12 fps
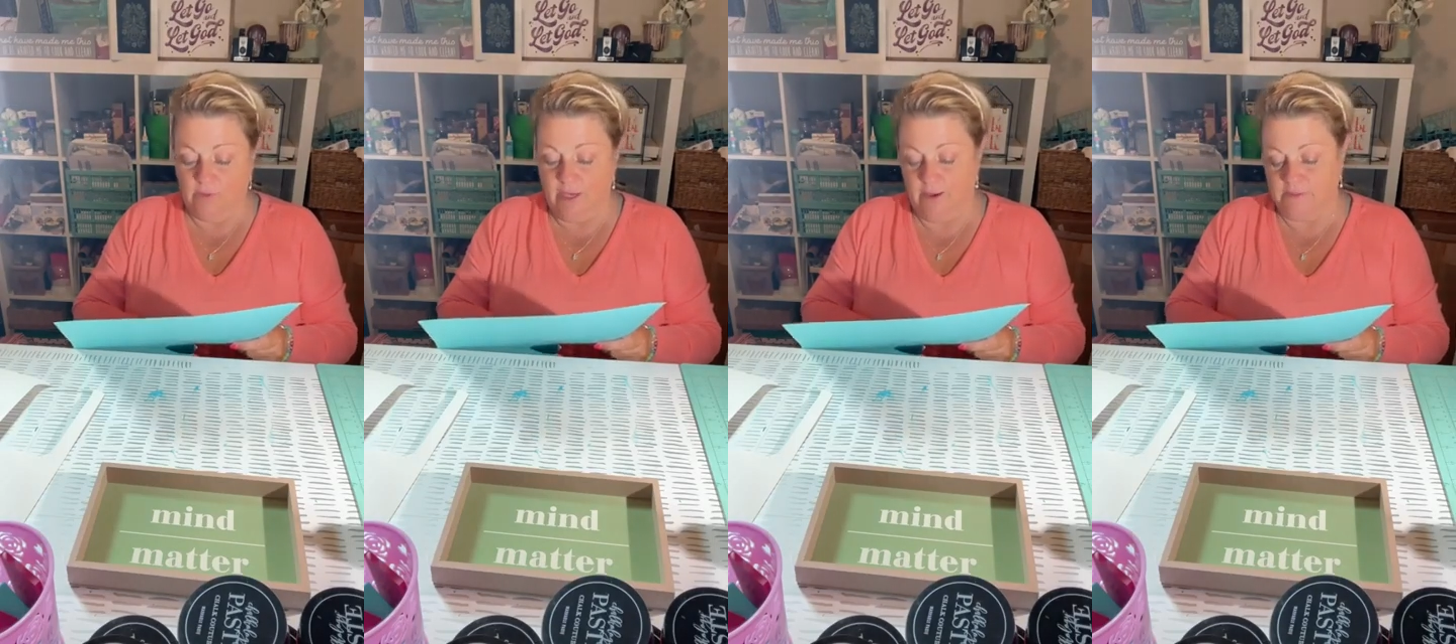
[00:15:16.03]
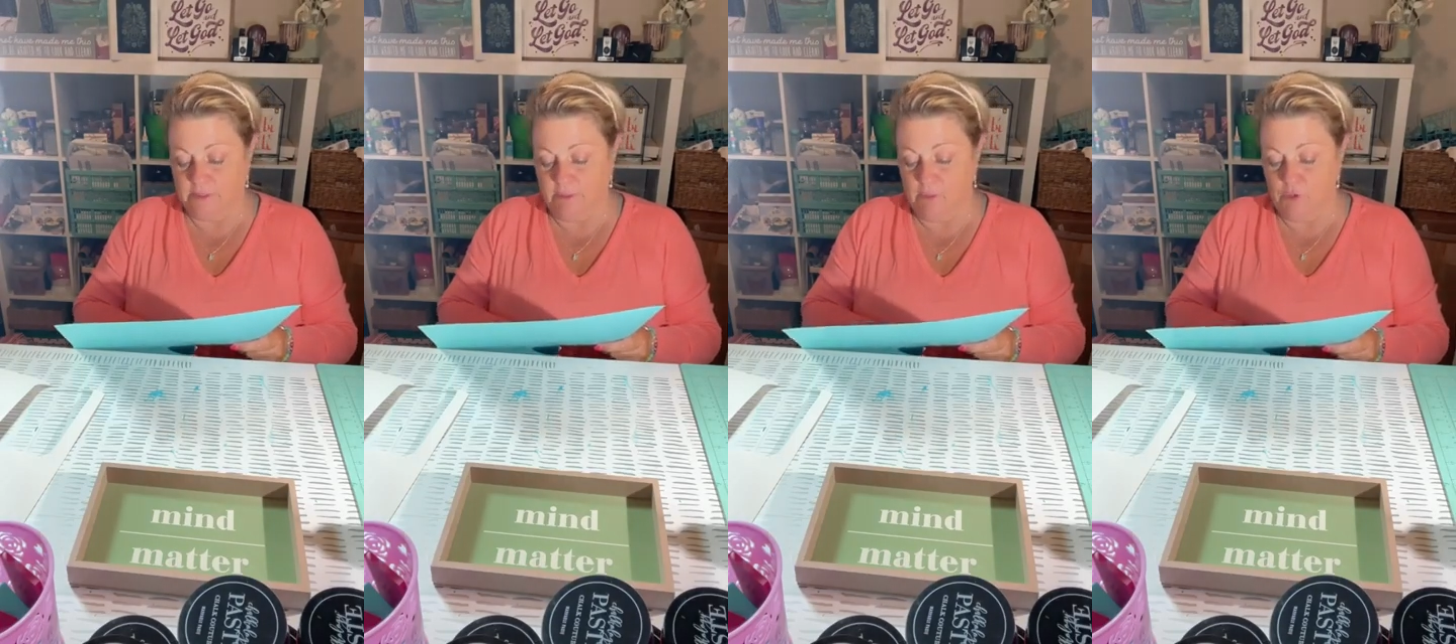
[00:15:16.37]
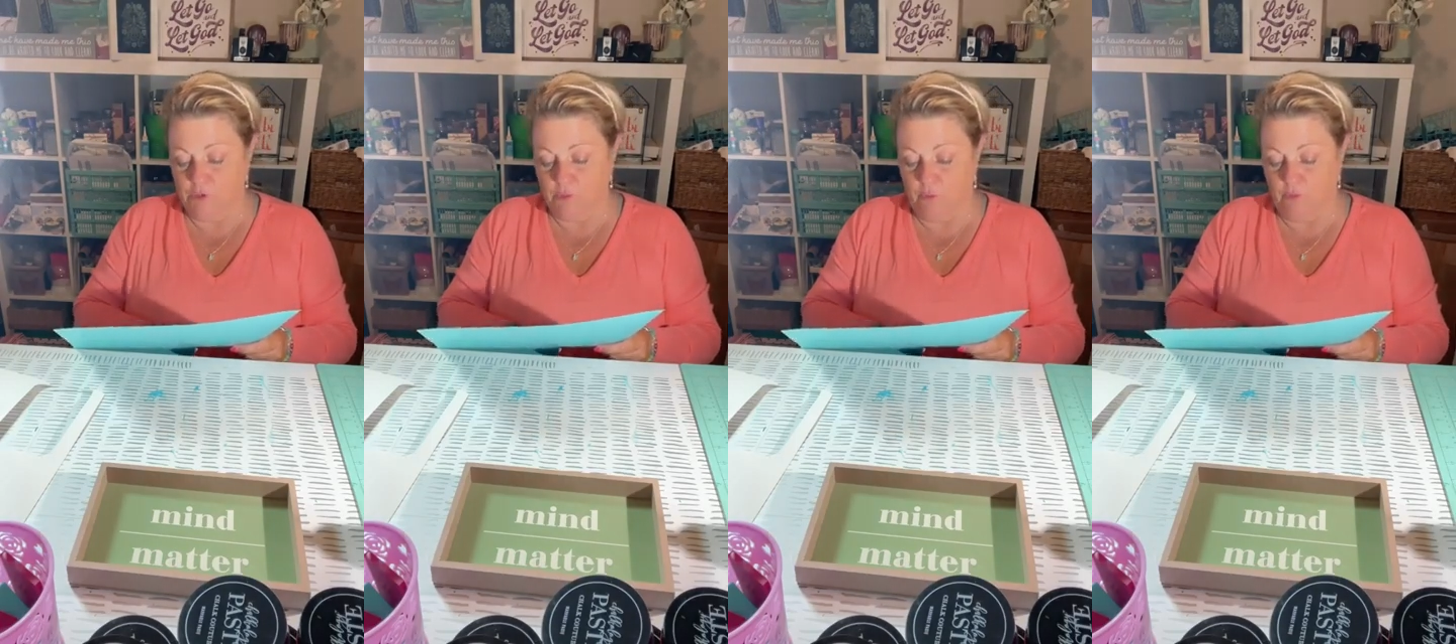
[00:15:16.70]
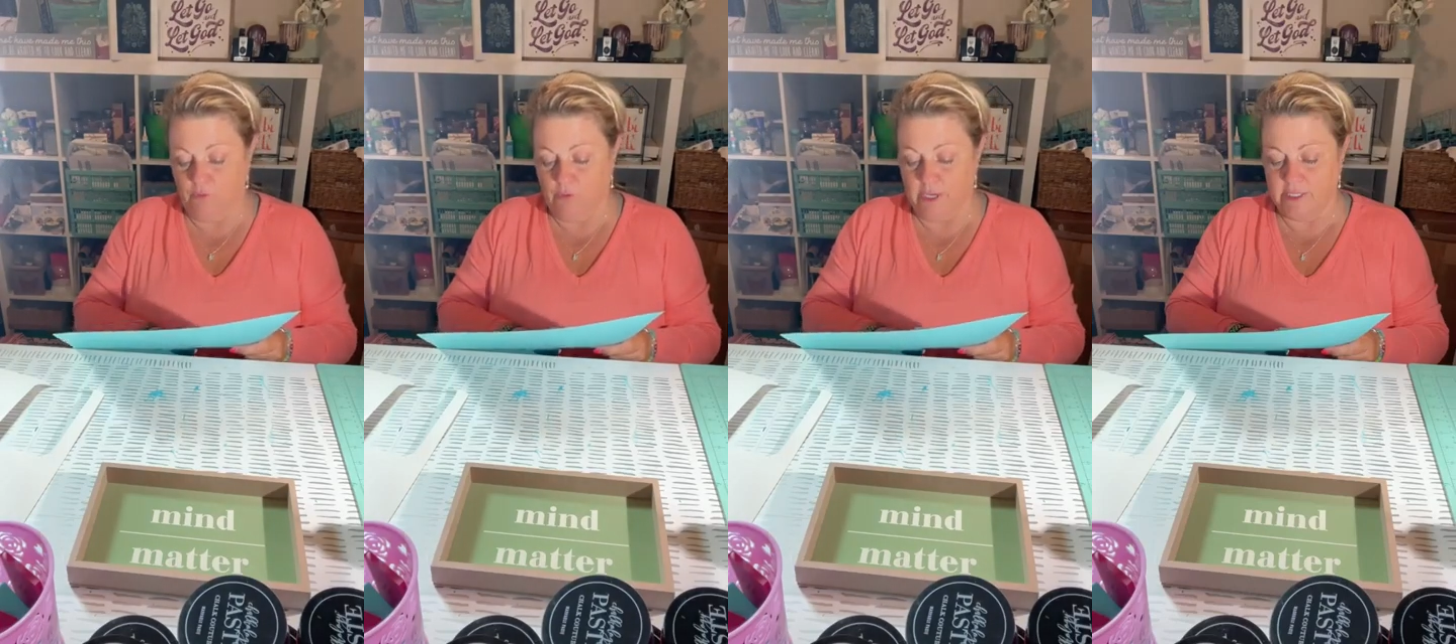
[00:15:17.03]
We have some mutual
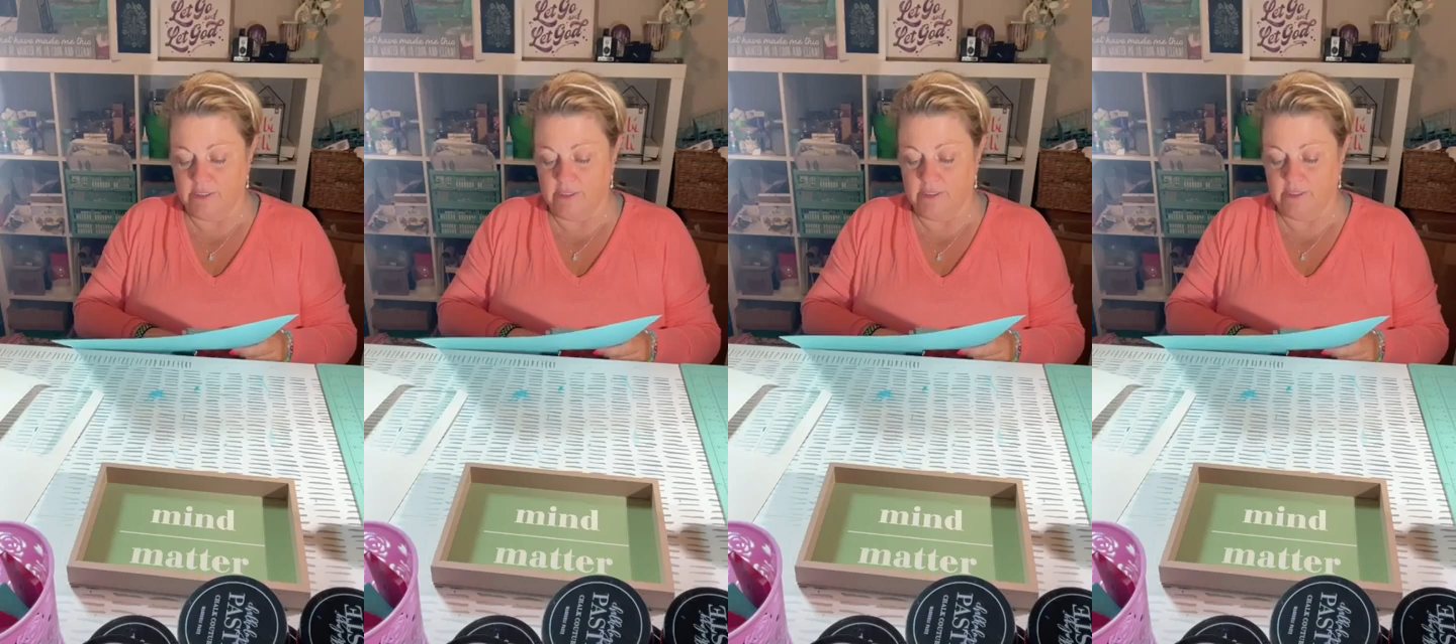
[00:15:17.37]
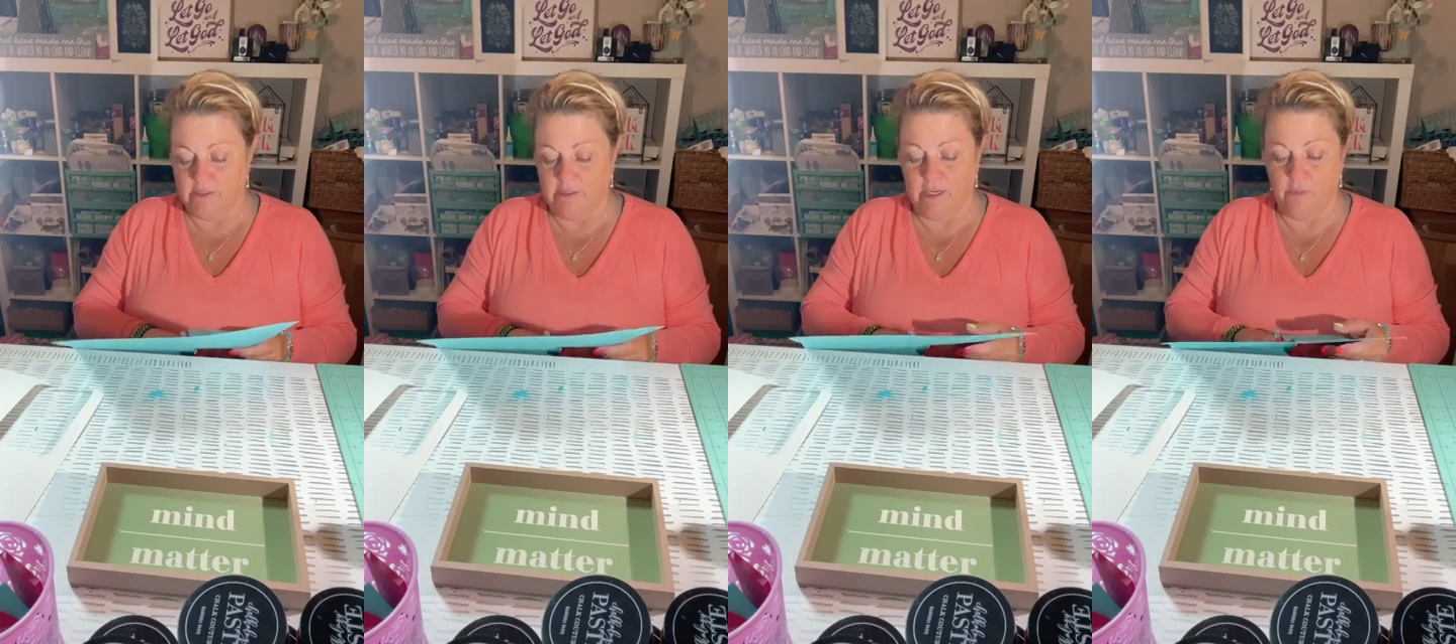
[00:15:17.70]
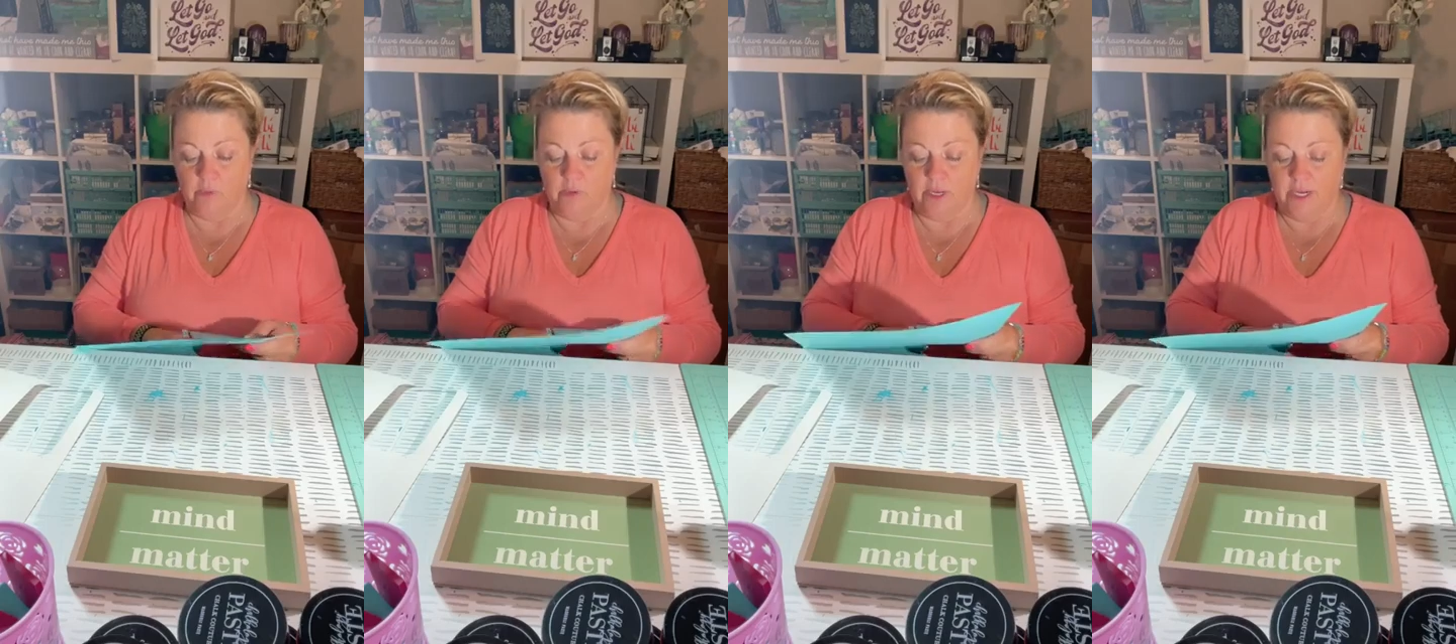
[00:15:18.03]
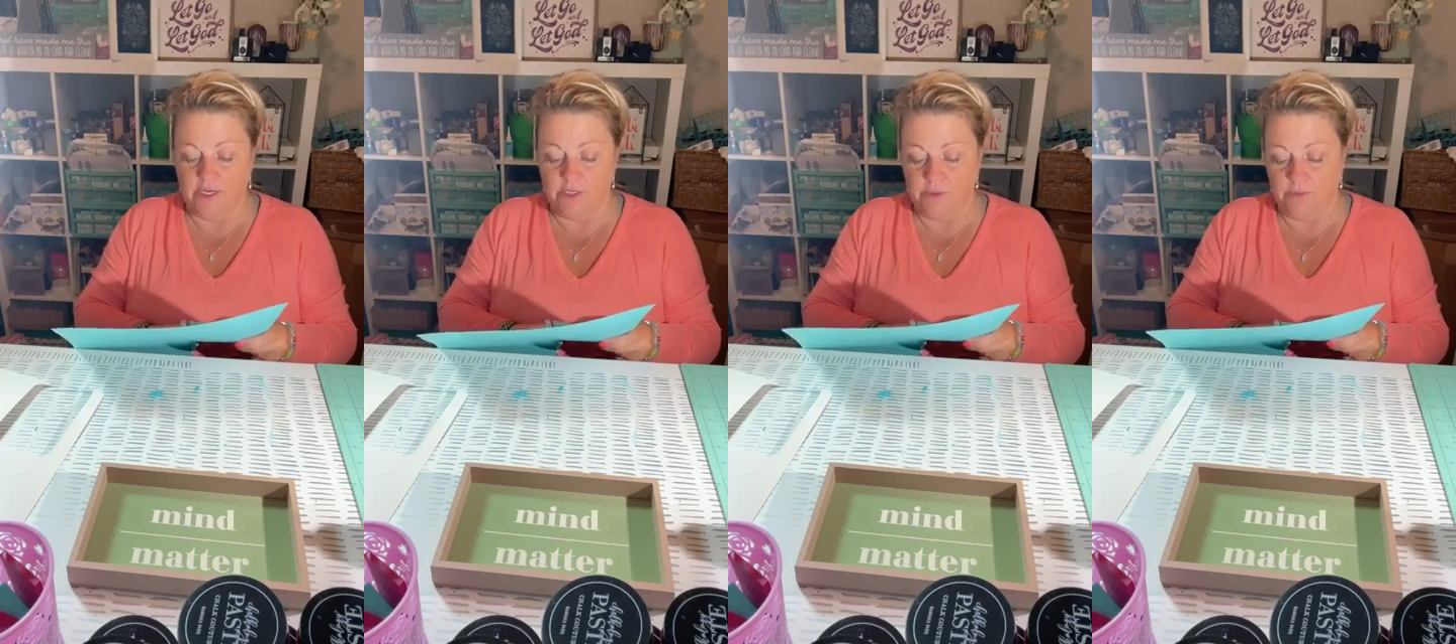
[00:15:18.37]
friends, April and I
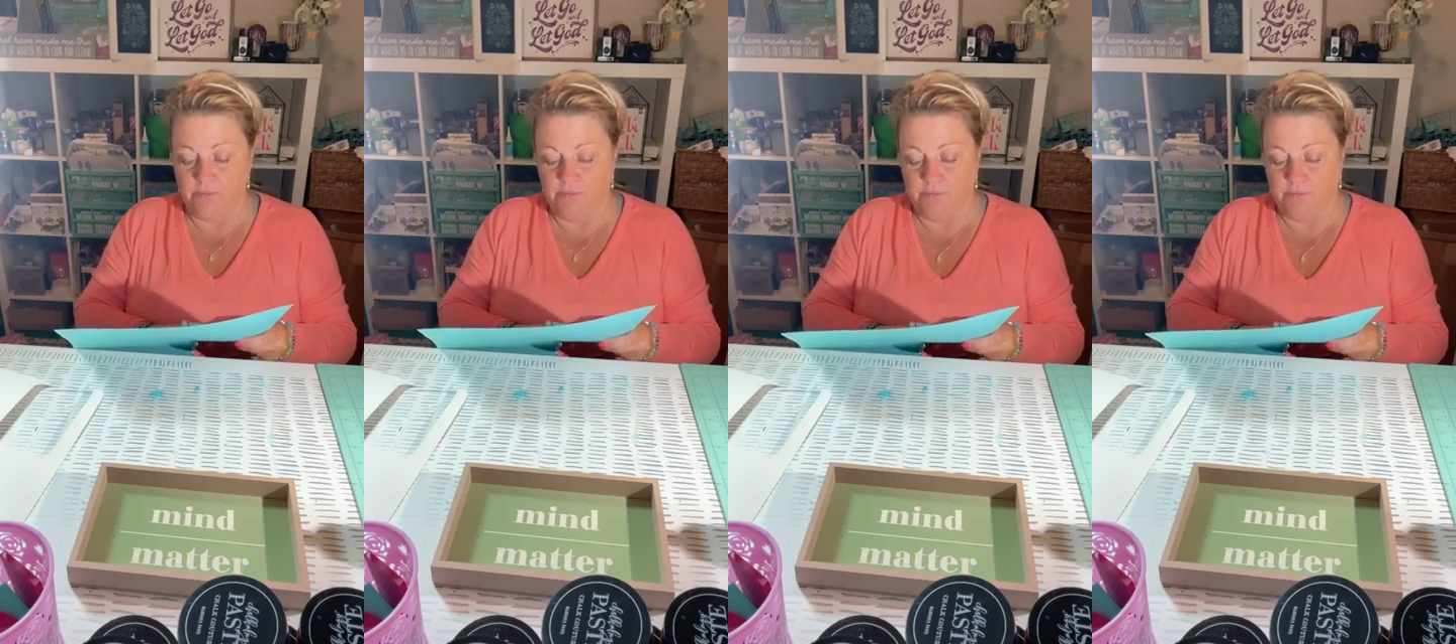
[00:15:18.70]
do.